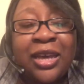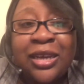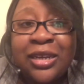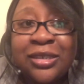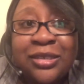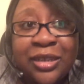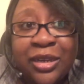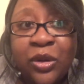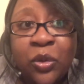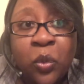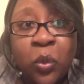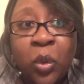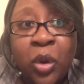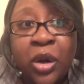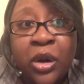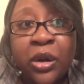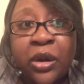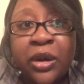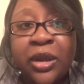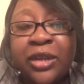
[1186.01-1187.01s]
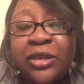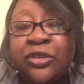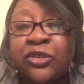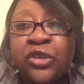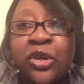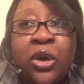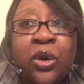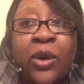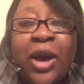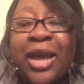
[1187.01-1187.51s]
It didn't work. And
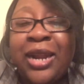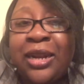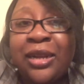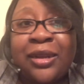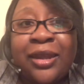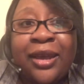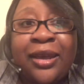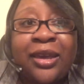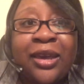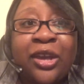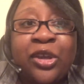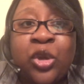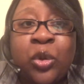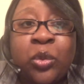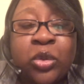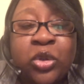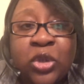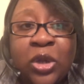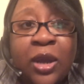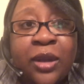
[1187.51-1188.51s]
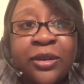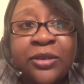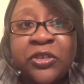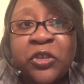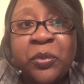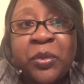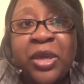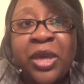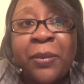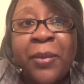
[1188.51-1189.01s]
so I didn't like how you were talking
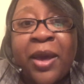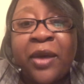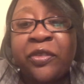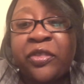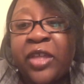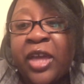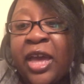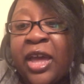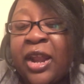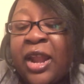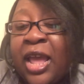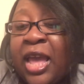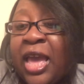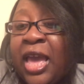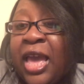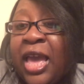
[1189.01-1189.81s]
to me about that.